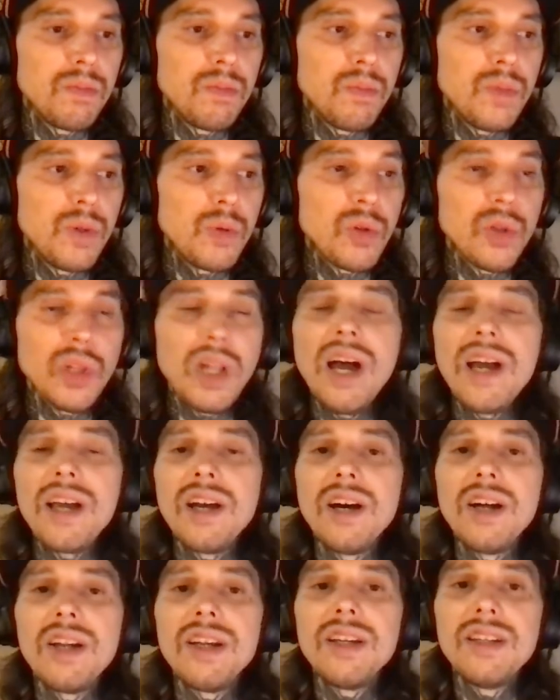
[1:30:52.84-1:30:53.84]
we rely
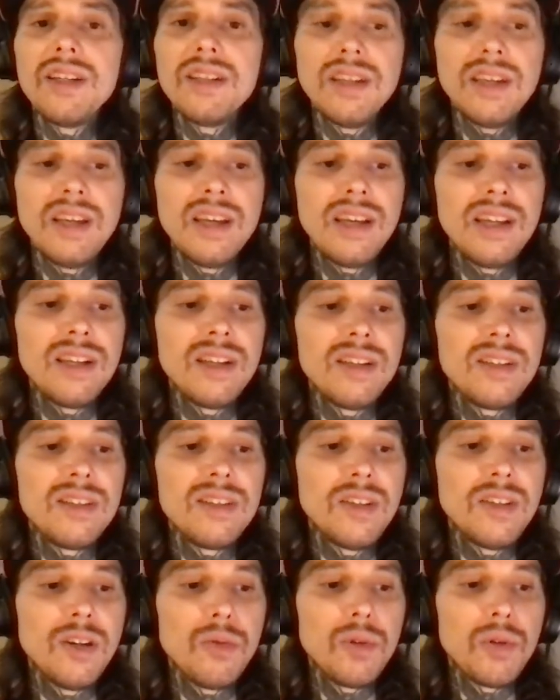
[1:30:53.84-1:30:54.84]
on it. And,
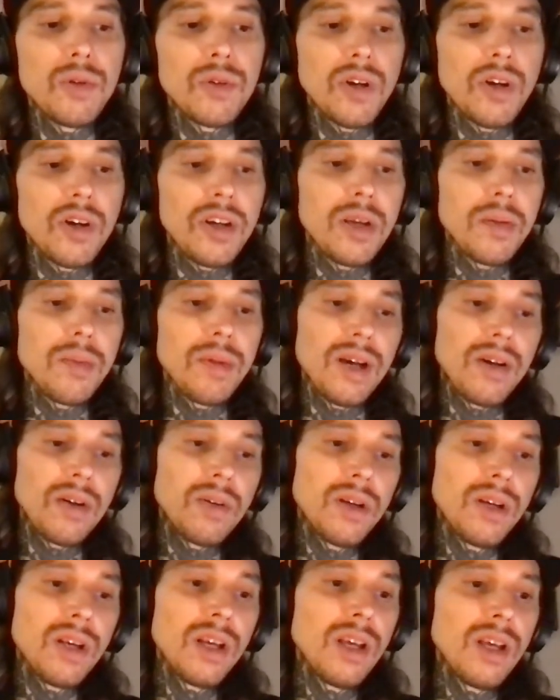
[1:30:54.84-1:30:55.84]
you know, we were talking about
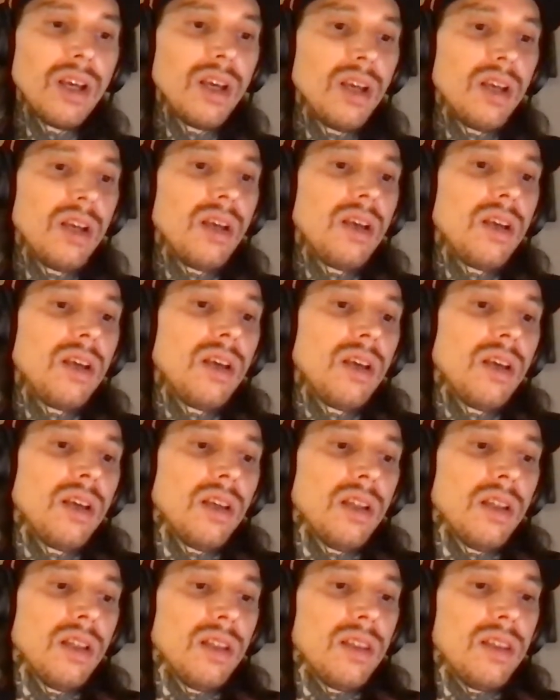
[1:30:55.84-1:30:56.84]

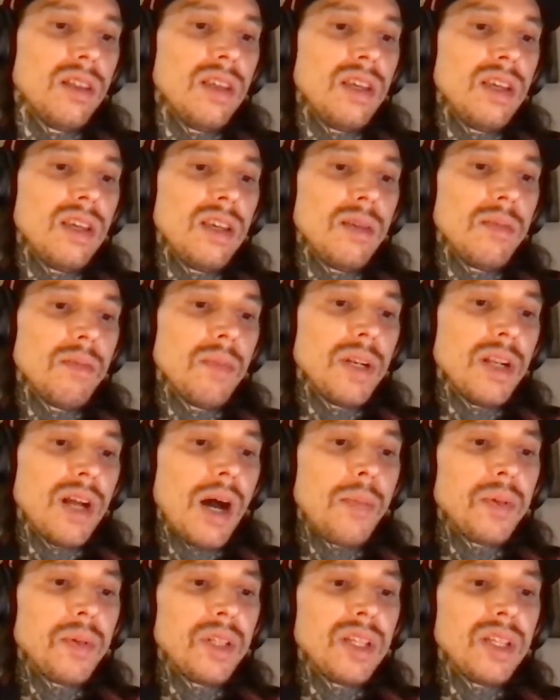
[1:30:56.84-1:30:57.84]
the
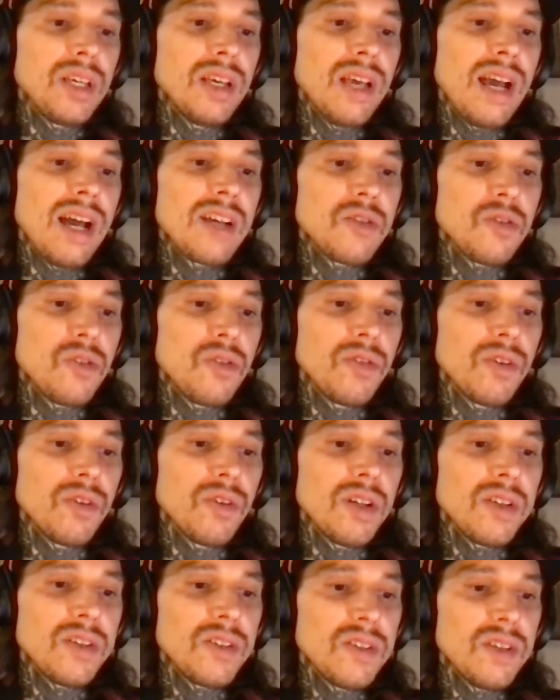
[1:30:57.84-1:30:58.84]
monopoly it has over
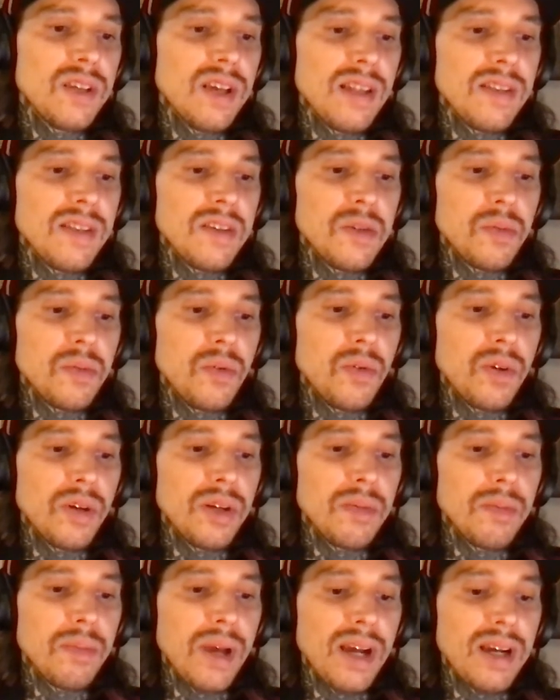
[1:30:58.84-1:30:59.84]
us at this
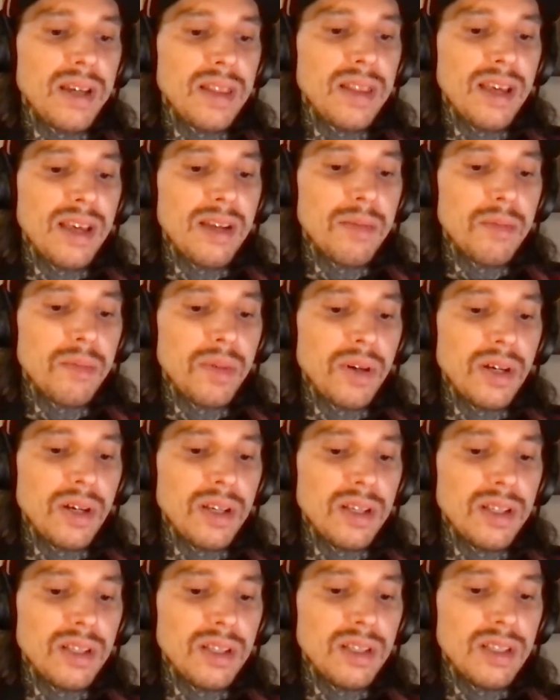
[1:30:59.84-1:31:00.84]
point back then. Mm-hmm.
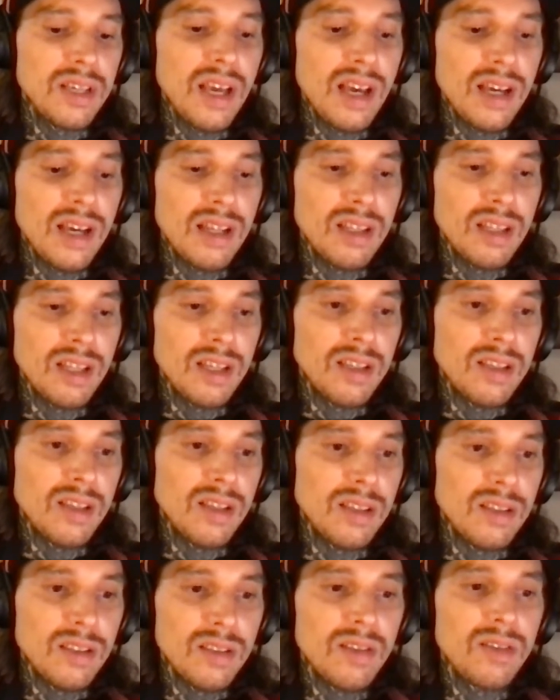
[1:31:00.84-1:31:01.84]
But yeah, like
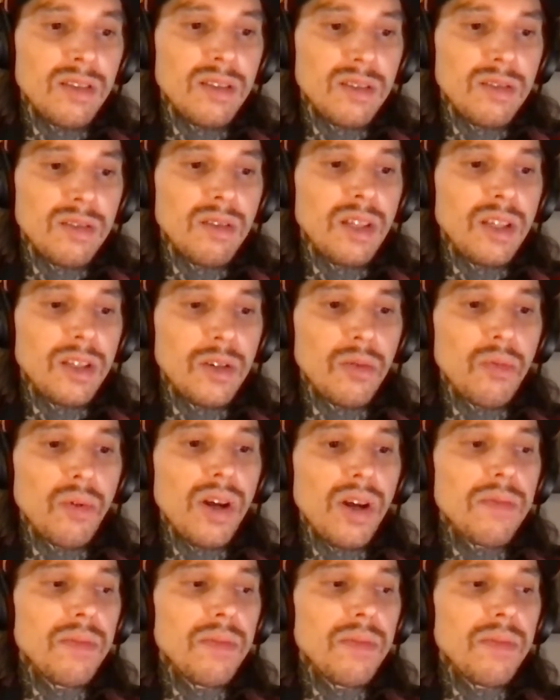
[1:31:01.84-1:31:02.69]
you're right,